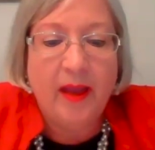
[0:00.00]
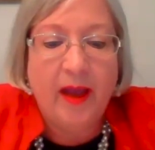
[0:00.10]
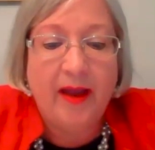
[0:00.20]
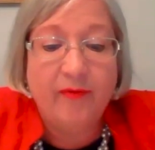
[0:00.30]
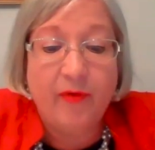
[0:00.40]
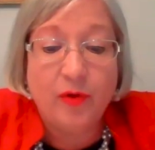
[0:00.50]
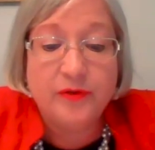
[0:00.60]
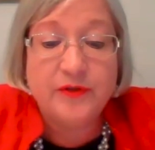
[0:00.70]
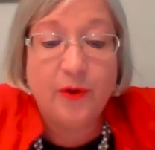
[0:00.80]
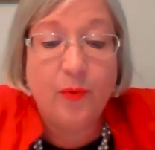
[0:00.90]
I have
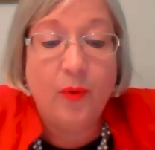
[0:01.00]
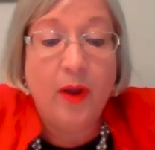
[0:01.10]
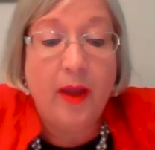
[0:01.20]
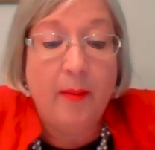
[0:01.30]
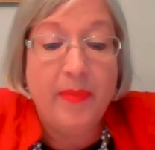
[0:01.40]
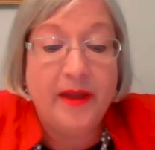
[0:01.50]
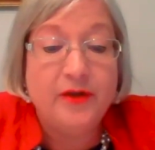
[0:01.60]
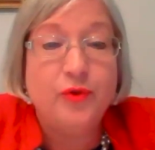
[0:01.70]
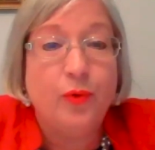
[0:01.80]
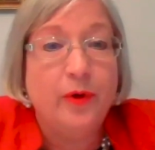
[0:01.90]
also
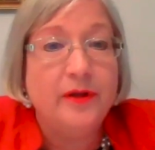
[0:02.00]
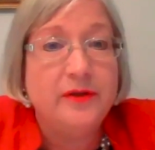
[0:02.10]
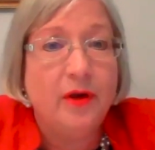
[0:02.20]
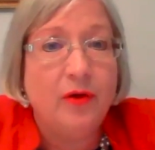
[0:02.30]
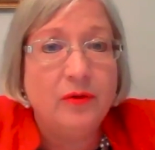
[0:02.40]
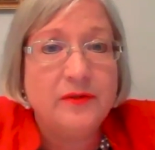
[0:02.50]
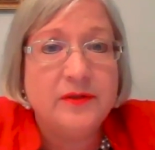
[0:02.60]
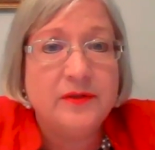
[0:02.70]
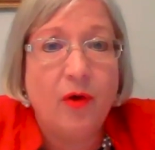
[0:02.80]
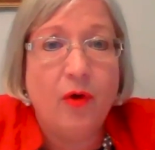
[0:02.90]
mentored
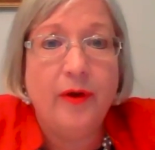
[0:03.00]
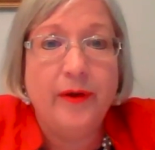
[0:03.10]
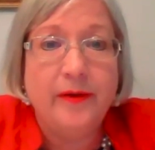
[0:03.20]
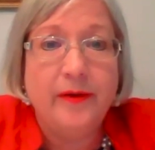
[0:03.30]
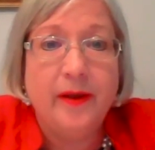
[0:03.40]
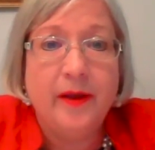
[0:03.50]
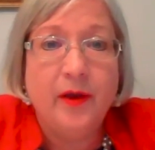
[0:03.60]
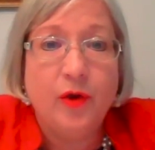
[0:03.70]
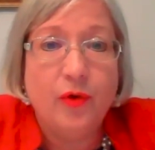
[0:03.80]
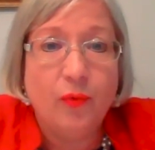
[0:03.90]
adults on
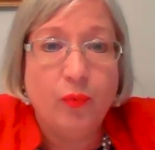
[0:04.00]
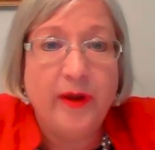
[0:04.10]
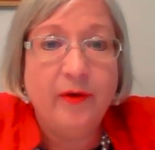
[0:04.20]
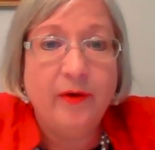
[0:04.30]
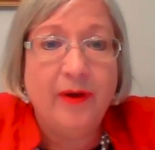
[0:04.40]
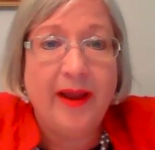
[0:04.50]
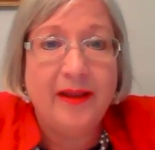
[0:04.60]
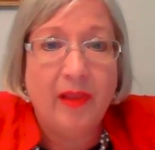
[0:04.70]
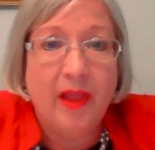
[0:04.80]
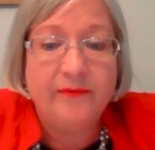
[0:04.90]
career
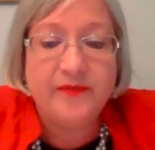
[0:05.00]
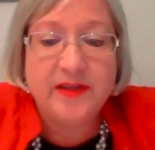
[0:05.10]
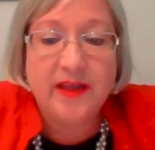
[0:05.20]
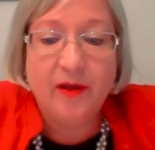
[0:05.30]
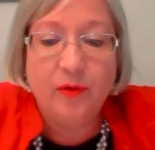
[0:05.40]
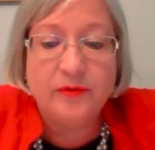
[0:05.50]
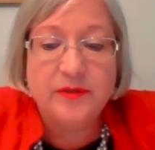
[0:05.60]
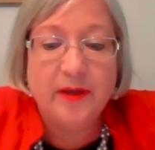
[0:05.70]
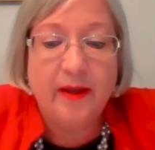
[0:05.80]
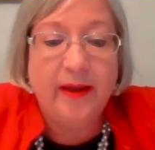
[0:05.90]
and life
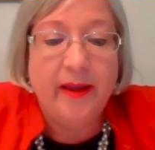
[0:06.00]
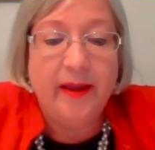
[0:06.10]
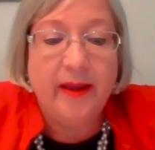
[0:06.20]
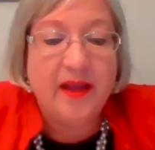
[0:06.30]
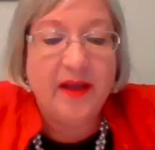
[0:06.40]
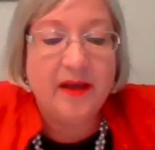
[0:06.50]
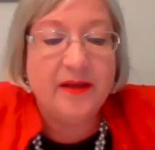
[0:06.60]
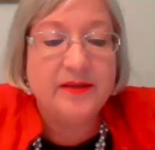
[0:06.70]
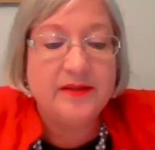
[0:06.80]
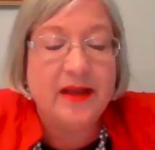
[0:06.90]
skills
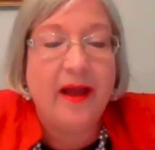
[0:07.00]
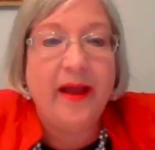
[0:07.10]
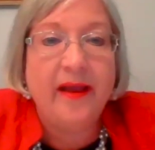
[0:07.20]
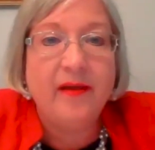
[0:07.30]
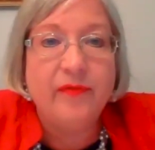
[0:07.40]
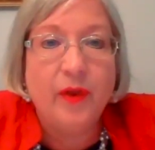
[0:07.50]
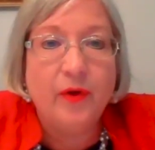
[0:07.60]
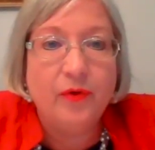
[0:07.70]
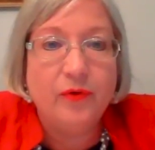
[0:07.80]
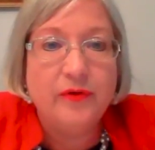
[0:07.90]
because I have
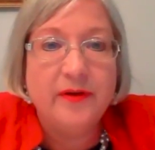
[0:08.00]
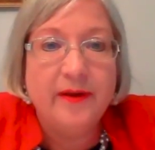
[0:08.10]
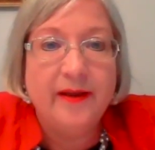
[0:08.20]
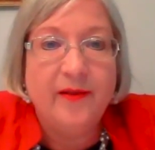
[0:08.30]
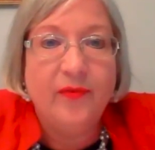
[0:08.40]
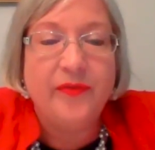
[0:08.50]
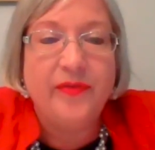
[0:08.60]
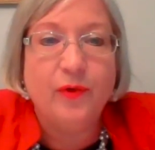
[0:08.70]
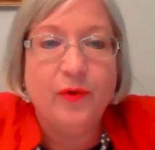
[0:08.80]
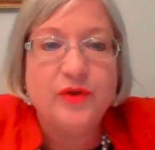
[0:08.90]
learned that
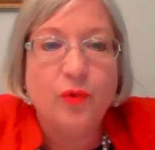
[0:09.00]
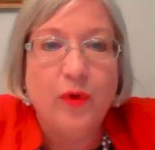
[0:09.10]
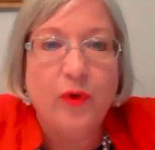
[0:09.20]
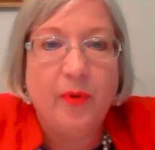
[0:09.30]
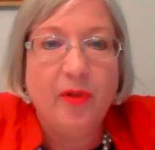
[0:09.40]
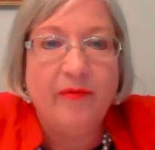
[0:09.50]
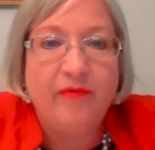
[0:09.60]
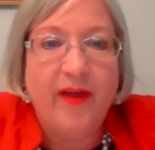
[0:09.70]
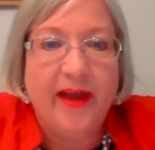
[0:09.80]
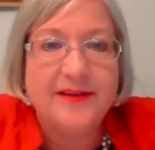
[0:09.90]
there is a ripple
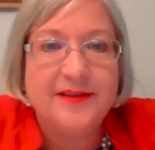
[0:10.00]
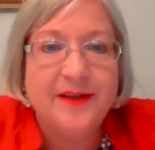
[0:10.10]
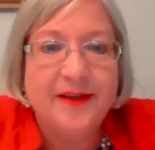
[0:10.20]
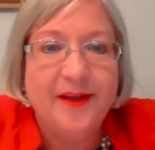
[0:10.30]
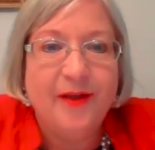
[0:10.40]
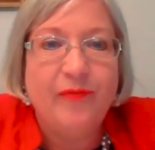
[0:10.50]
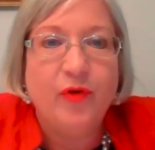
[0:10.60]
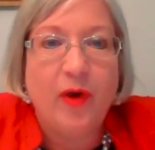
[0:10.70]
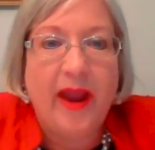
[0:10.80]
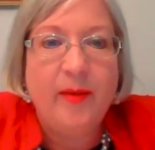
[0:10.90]
effect. If
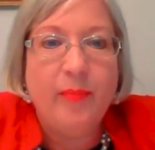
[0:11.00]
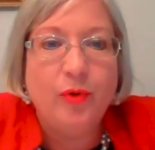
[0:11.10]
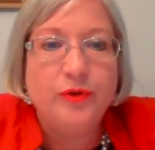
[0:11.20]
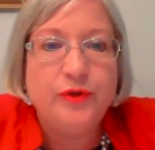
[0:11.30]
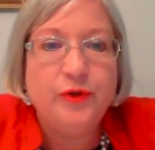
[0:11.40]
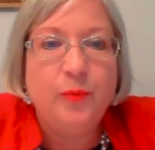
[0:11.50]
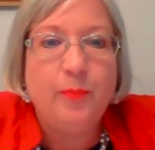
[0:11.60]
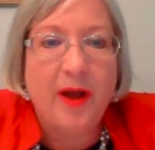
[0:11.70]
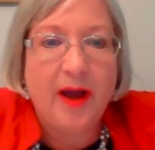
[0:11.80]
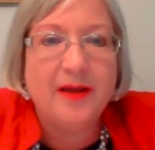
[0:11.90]
you're able to
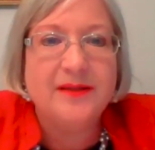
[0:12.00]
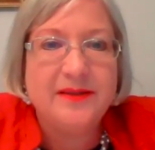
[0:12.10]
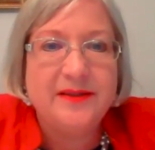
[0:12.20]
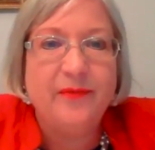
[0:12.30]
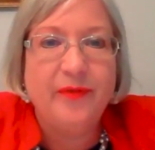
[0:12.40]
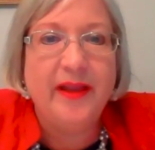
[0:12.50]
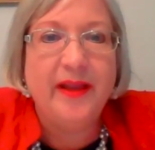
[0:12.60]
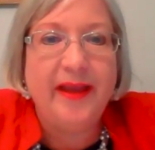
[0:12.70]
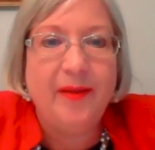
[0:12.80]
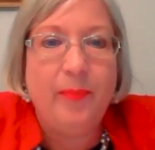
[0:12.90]

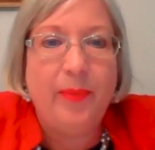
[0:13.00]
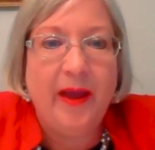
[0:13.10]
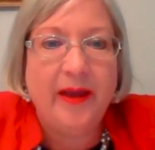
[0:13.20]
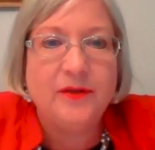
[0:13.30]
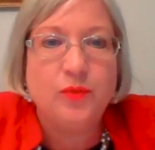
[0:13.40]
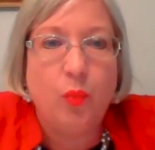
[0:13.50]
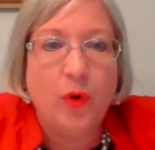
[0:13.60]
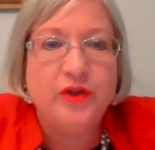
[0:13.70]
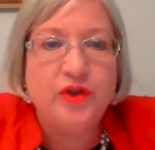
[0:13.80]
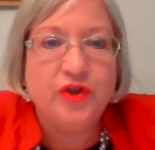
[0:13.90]
positively impact
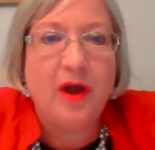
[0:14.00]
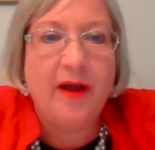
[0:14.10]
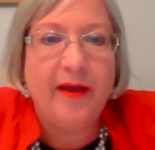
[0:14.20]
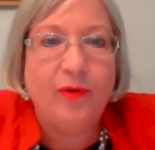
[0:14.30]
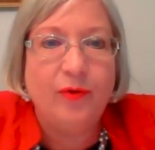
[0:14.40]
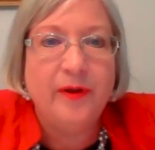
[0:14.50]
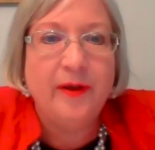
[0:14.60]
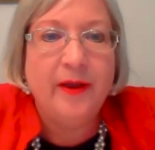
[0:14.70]
one child,